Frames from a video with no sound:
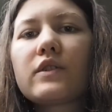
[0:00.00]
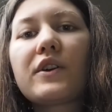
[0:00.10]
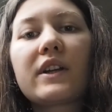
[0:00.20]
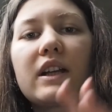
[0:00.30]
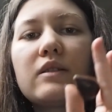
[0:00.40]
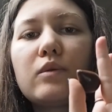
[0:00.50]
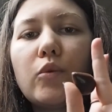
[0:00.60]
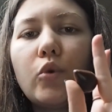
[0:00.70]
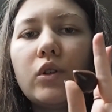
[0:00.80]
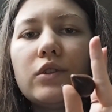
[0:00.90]
so I guess we
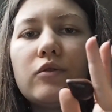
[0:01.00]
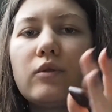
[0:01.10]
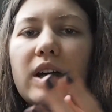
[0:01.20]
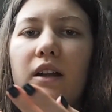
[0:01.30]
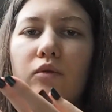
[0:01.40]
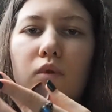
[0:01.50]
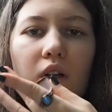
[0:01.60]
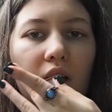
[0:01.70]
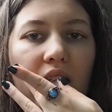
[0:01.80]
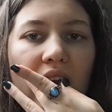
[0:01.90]
will try that
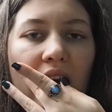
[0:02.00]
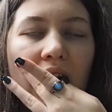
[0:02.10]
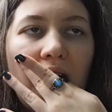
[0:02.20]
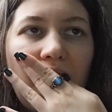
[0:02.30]
one again.